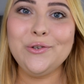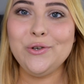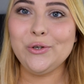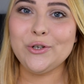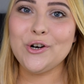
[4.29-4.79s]

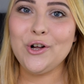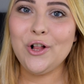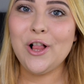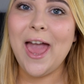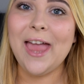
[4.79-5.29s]

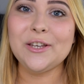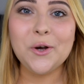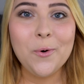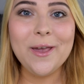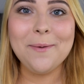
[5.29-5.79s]
neutral and
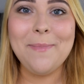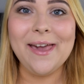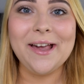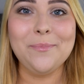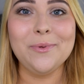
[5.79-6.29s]
quick
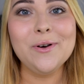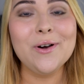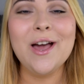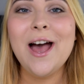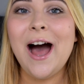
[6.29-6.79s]
makeup
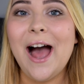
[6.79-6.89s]
look.